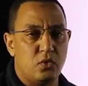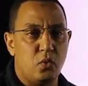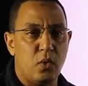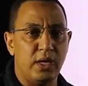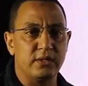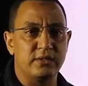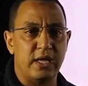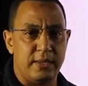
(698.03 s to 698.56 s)

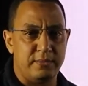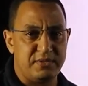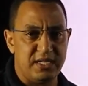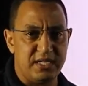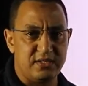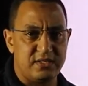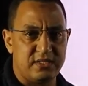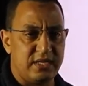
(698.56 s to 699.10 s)
1 times
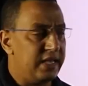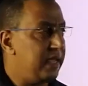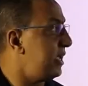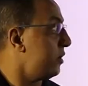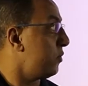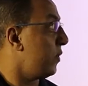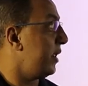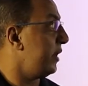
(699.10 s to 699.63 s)
6
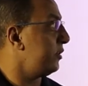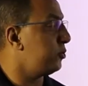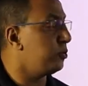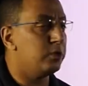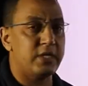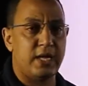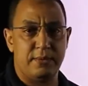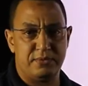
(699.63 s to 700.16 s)
equal
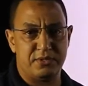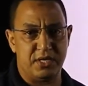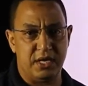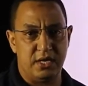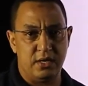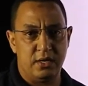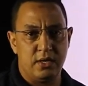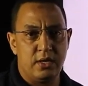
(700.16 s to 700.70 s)
2 times 3.